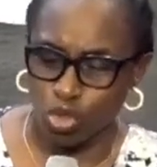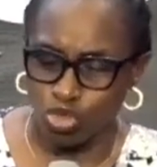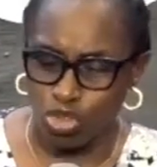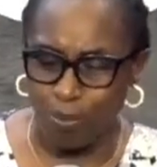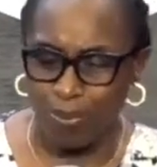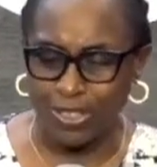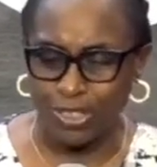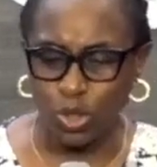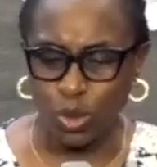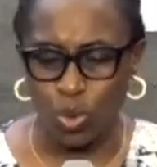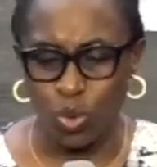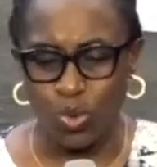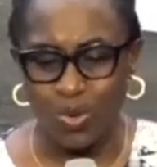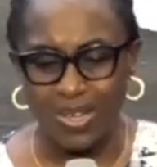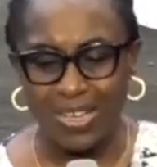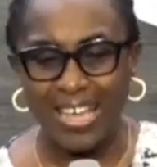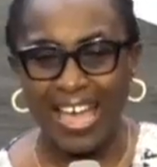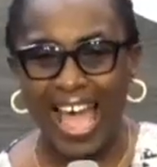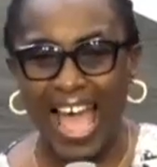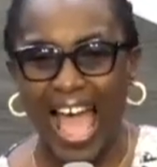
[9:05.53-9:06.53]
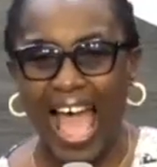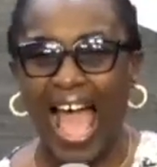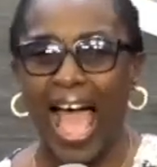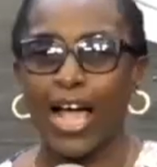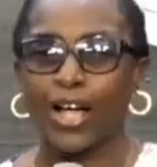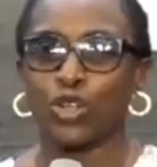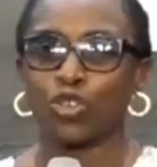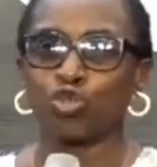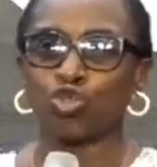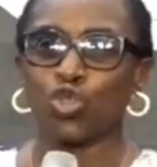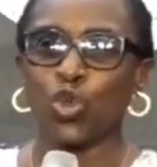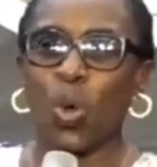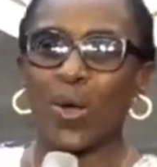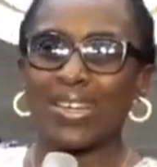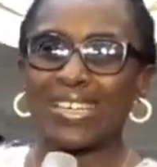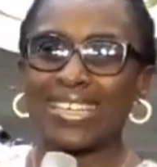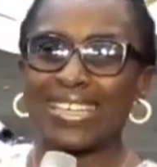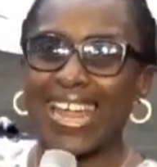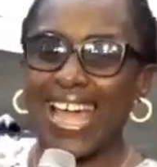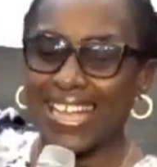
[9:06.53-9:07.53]
Number two,
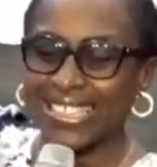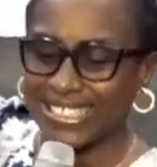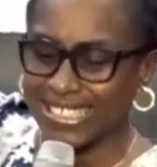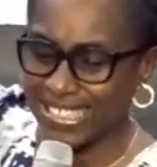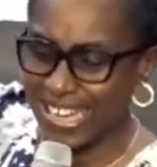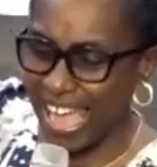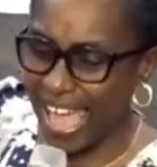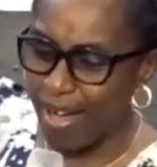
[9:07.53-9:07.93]
acknowledge